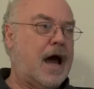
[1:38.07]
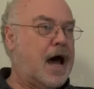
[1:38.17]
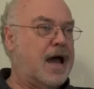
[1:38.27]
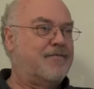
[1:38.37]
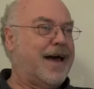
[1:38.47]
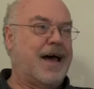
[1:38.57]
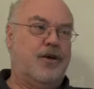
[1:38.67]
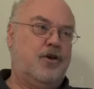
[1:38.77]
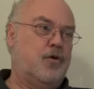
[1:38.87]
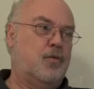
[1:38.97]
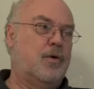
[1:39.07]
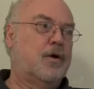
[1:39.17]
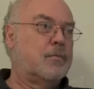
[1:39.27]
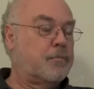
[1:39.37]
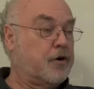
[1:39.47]
high value
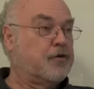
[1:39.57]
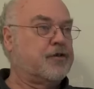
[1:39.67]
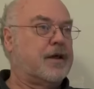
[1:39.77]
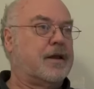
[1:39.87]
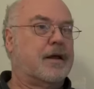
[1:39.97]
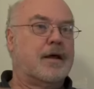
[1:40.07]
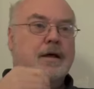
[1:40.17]
person,